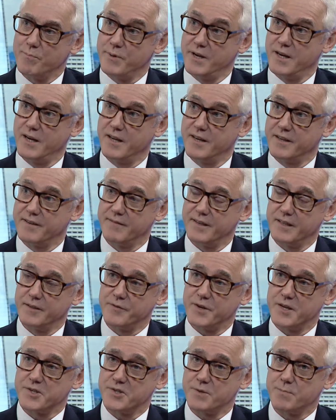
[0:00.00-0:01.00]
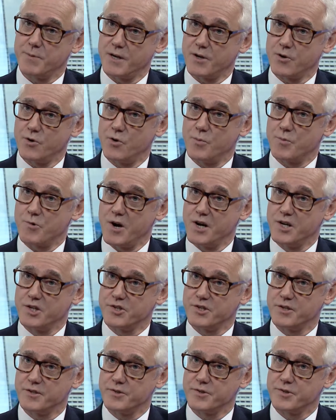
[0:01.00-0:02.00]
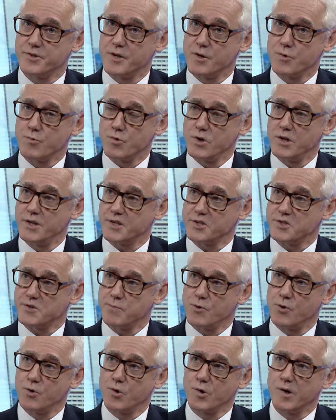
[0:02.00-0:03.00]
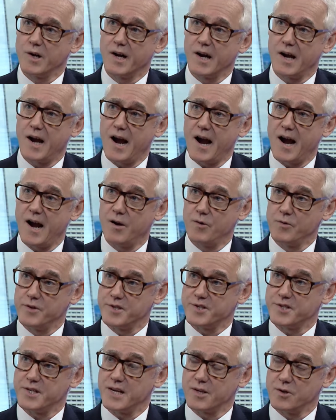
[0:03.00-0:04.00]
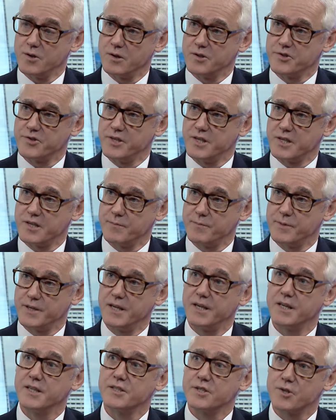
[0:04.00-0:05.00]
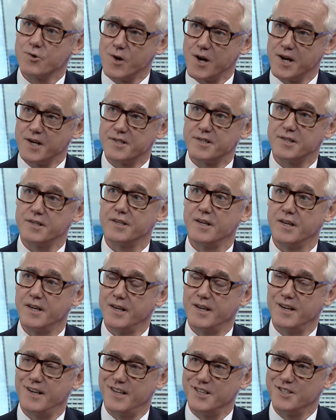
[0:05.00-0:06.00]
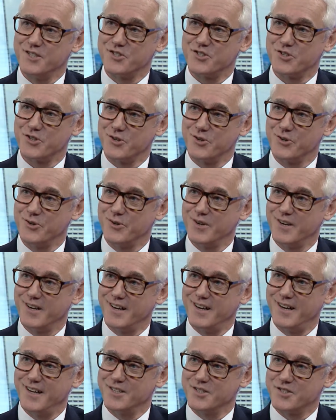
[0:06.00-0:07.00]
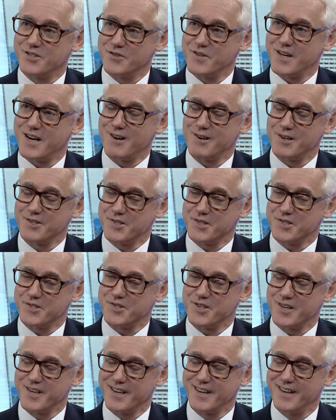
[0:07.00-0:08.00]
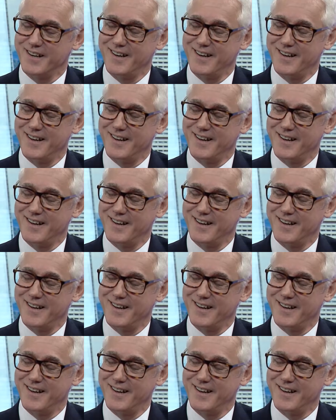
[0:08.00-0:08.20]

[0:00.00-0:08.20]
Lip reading: billion invested by corporations, really exploring how this technology can be integrated into their existing